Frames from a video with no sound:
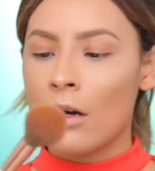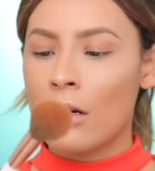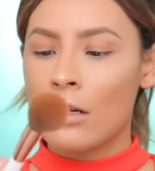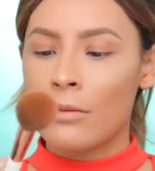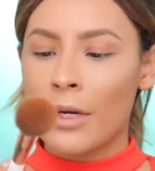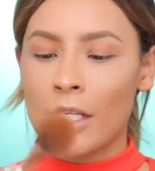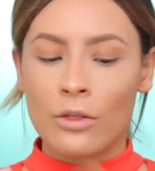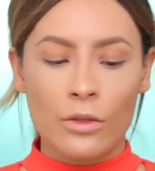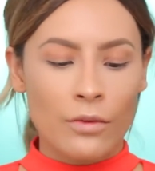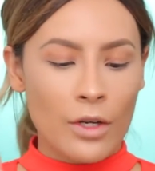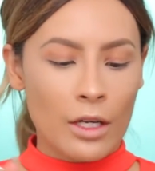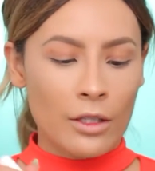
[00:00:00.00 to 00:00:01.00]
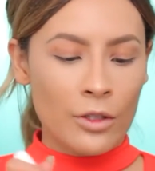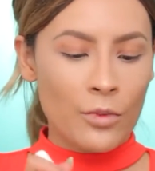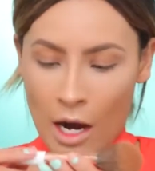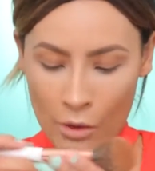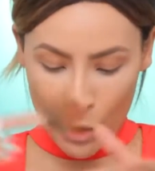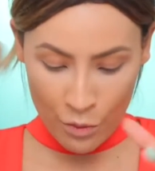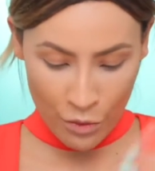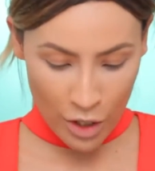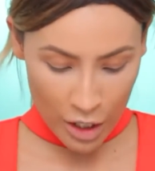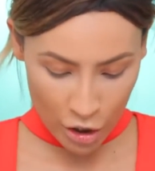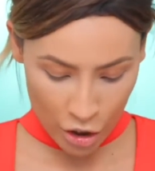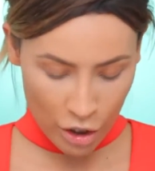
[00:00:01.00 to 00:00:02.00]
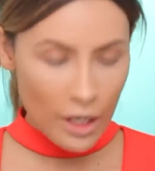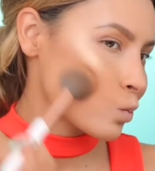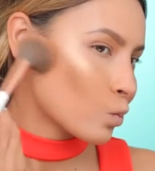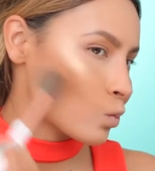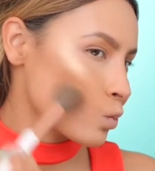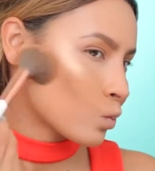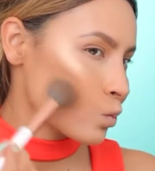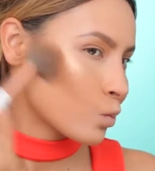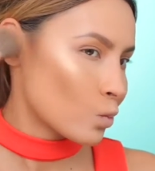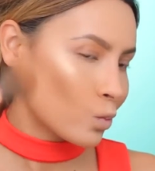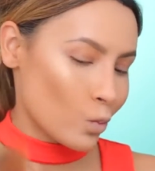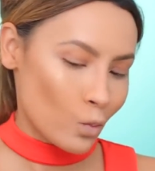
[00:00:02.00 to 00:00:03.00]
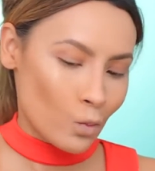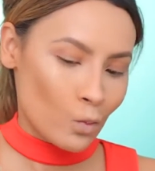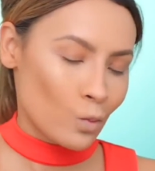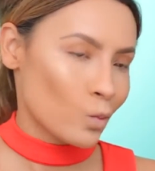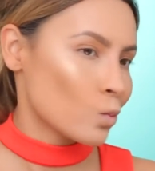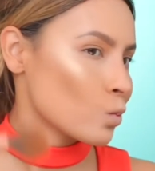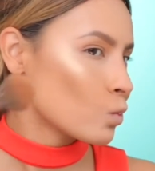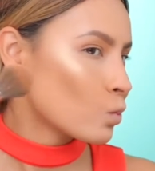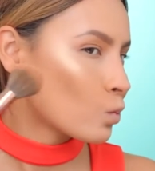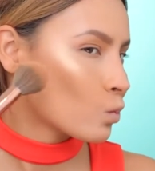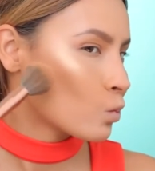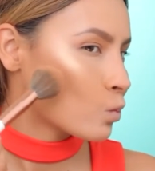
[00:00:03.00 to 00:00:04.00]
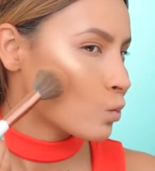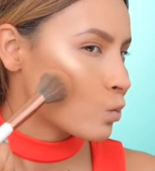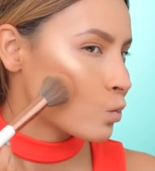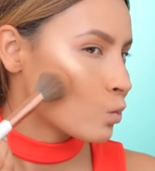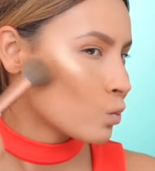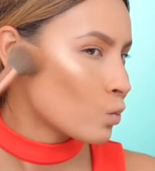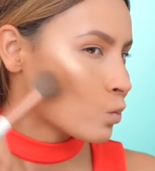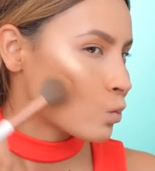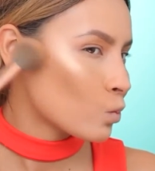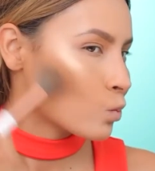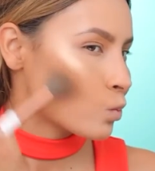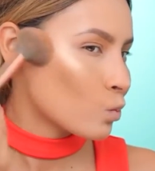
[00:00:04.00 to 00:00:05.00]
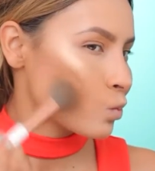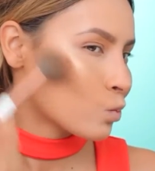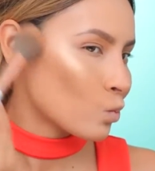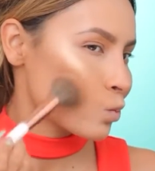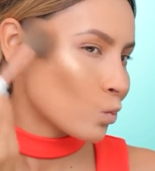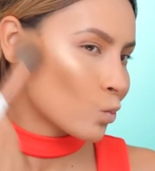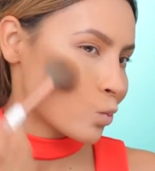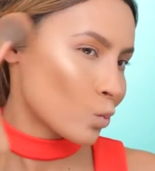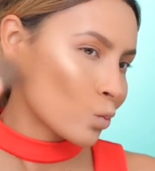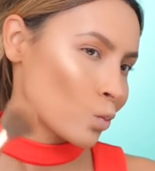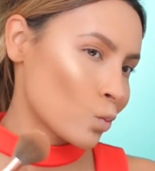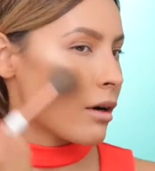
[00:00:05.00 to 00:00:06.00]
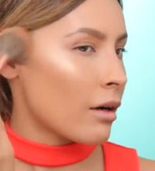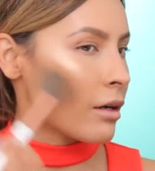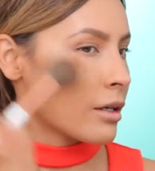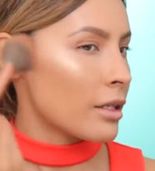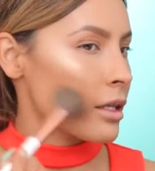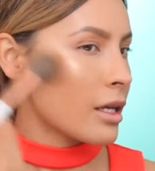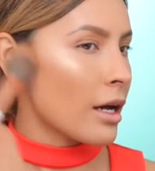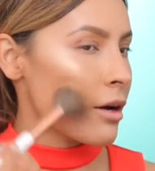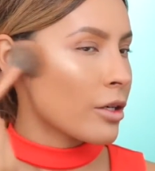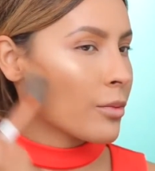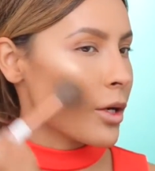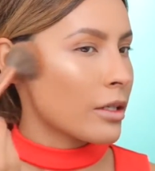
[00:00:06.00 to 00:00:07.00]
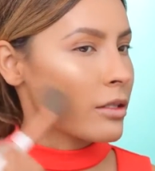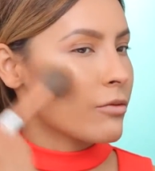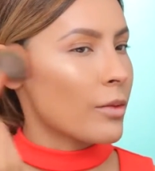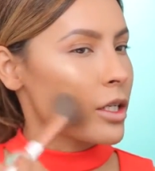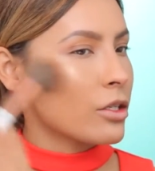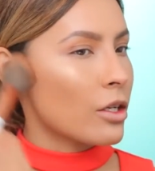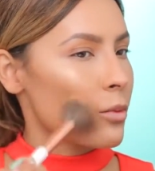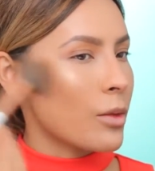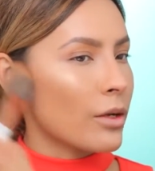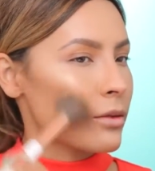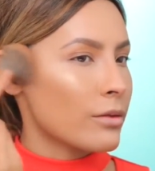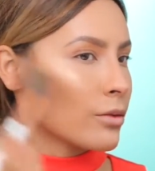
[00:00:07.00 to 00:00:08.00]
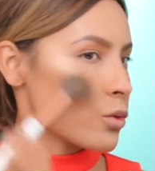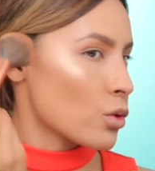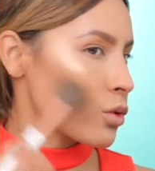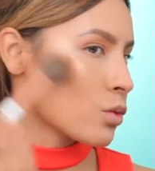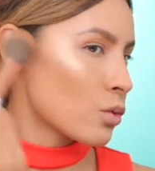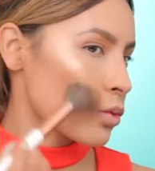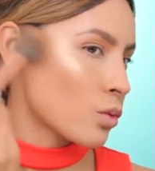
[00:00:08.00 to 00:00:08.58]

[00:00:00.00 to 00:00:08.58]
on my Dose of Colors powder brush. I feel like I just want to tan up my skin, so I'm just going to lightly apply this on the outer parts of my cheekbones.